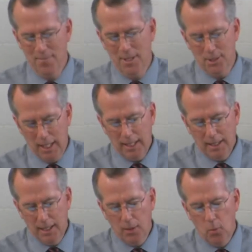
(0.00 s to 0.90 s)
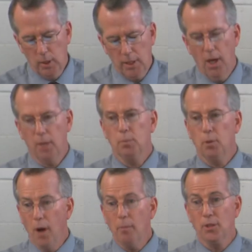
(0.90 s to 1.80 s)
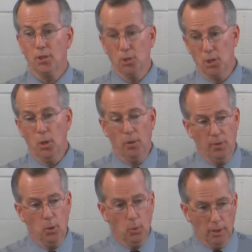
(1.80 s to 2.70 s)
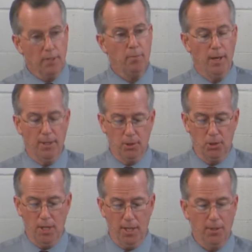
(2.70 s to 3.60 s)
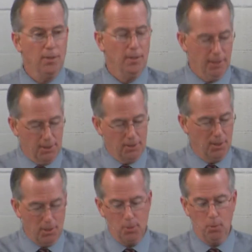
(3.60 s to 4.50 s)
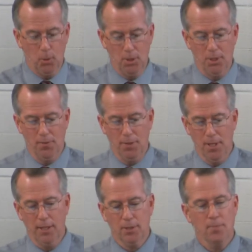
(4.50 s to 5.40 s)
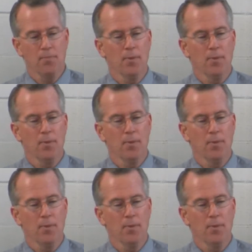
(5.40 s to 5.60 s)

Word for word: Secondly, what God promises you if you will live by this standard, at least in this portion of the text.